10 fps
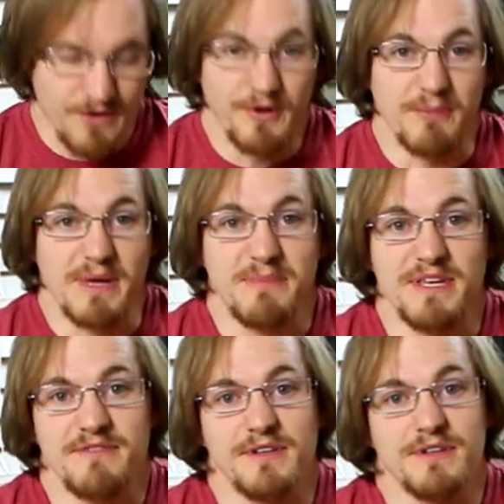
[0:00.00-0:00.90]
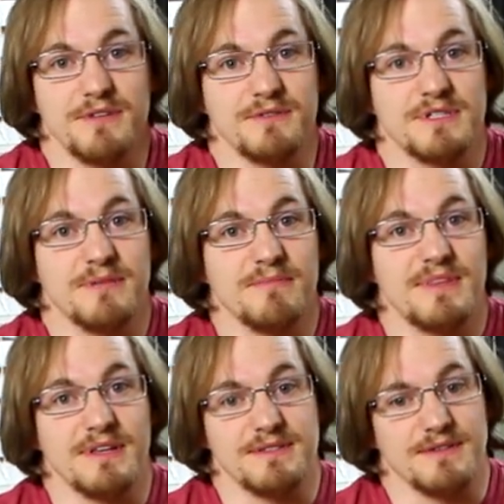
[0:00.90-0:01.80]
or maybe even do some
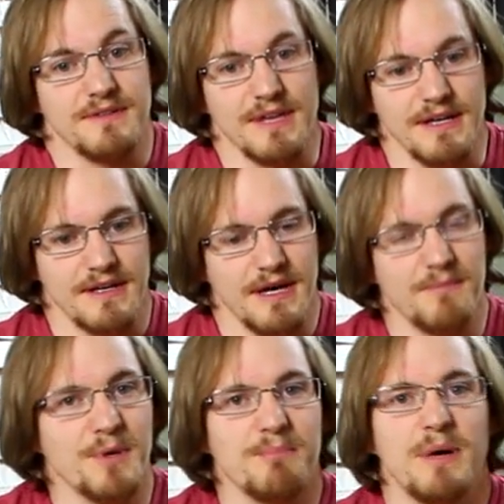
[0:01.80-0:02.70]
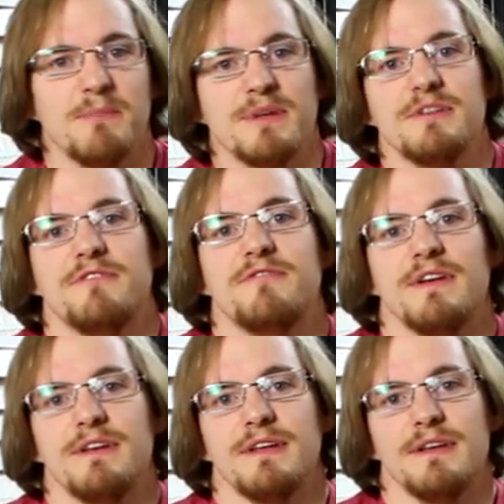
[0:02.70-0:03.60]
things that are like uh, more publicly
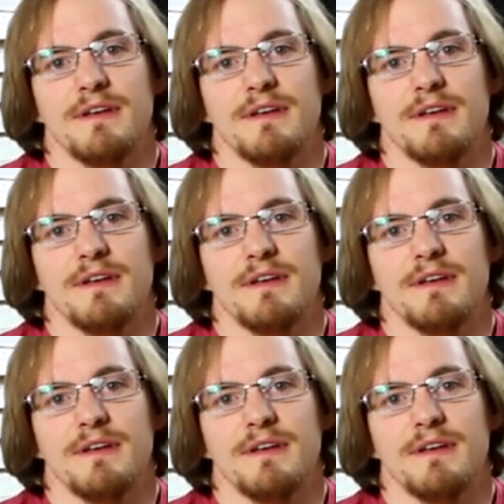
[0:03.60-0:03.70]
funded